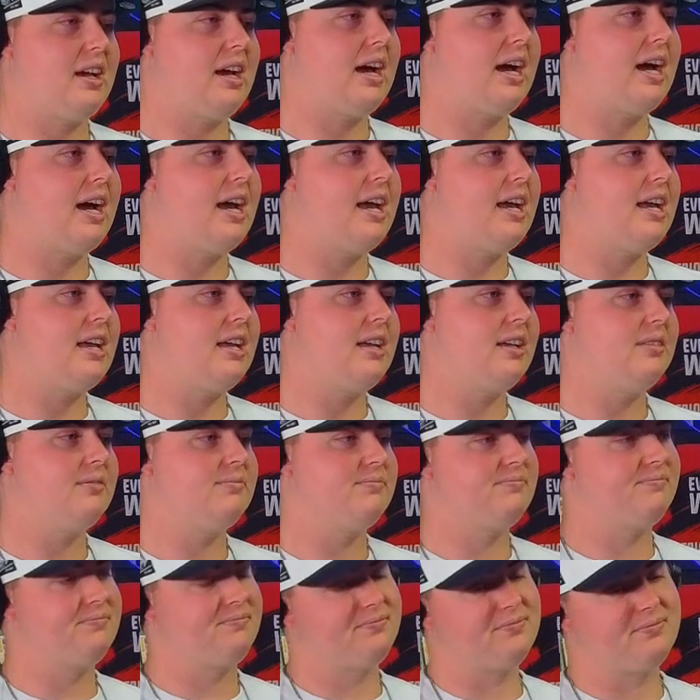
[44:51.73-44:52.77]
I
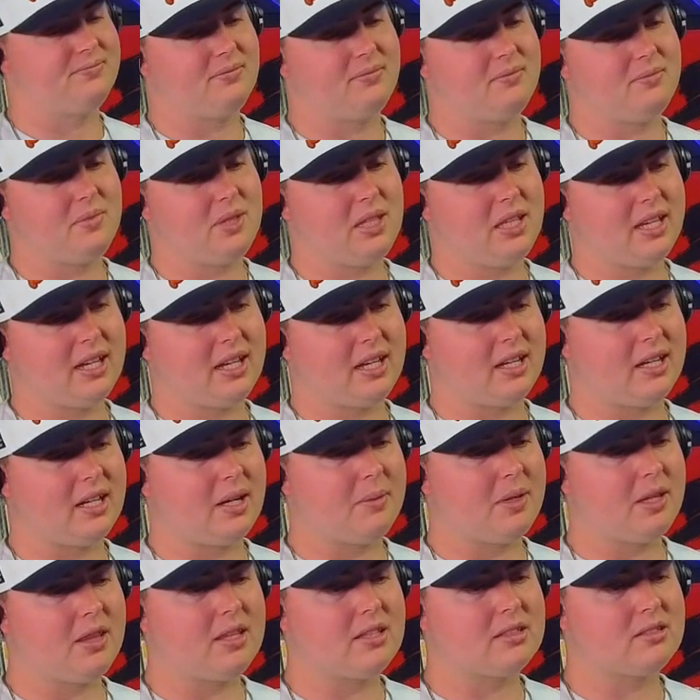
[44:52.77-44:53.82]

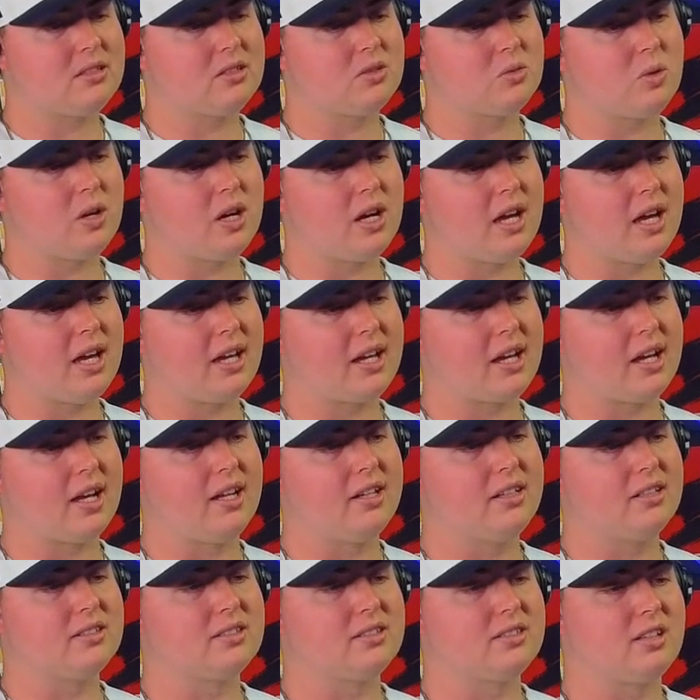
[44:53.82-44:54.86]
mean, this is why I
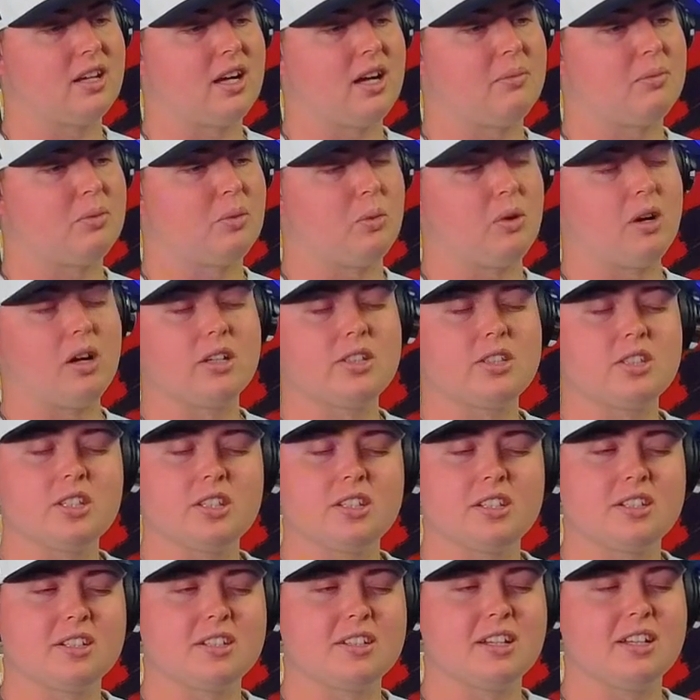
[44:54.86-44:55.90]
kind of stopped
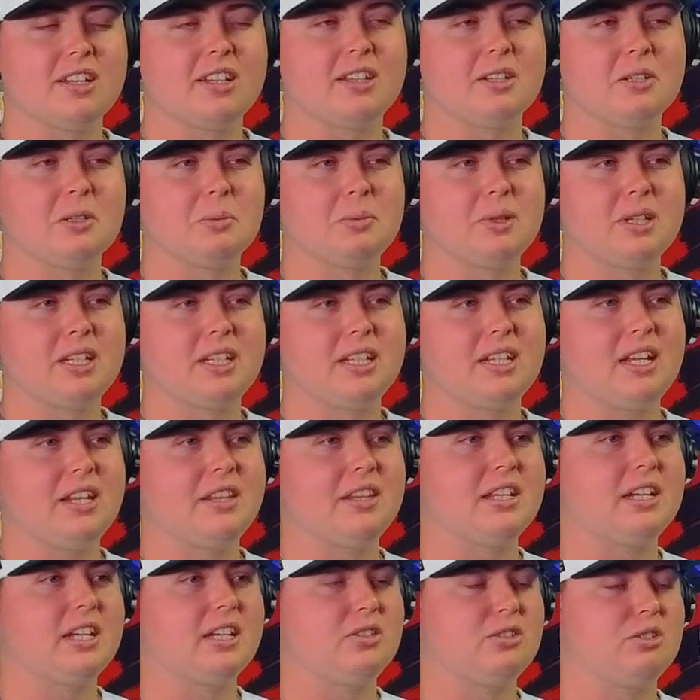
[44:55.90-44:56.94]
watching a little bit,
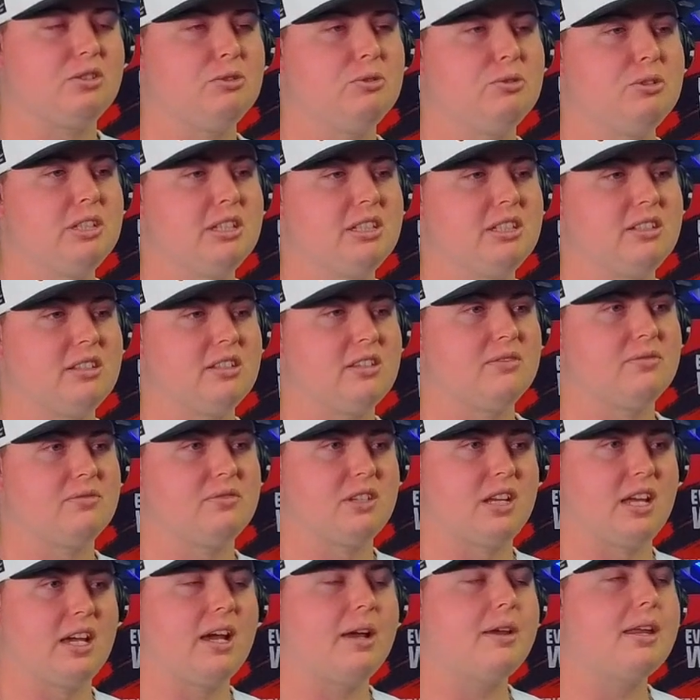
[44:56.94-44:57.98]
and then I tuned into the
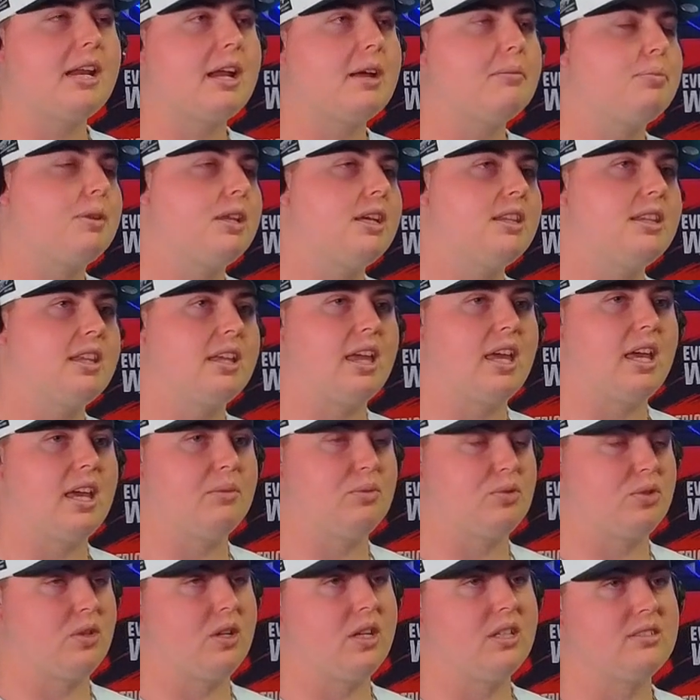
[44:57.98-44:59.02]
finale. I played the
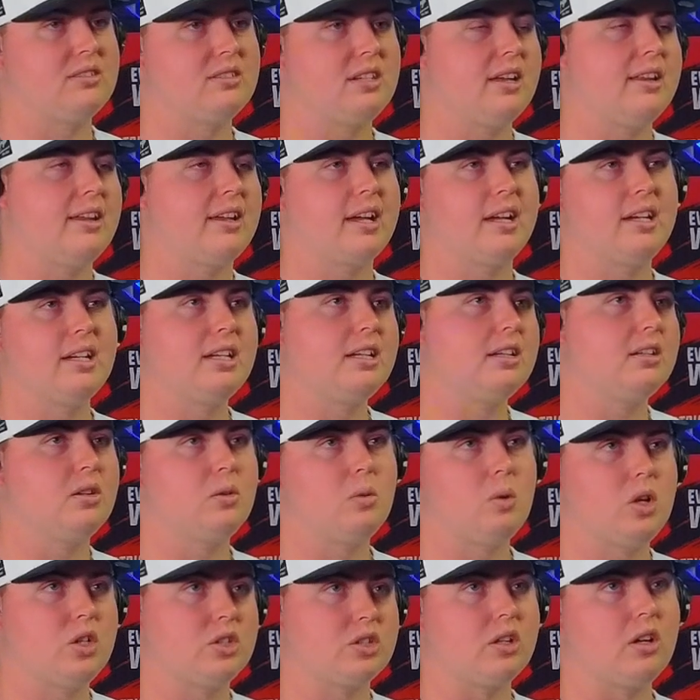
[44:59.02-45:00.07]
game, so it's not like I needed
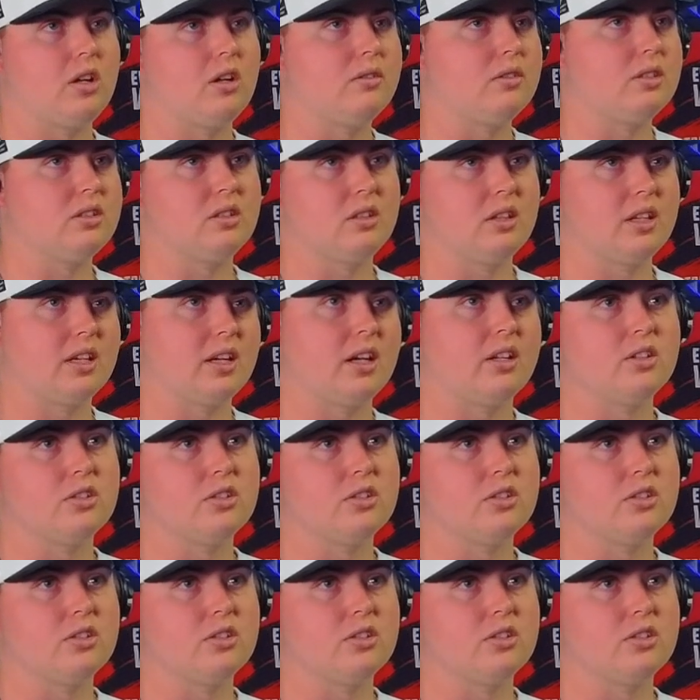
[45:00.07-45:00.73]
to watch all of it to like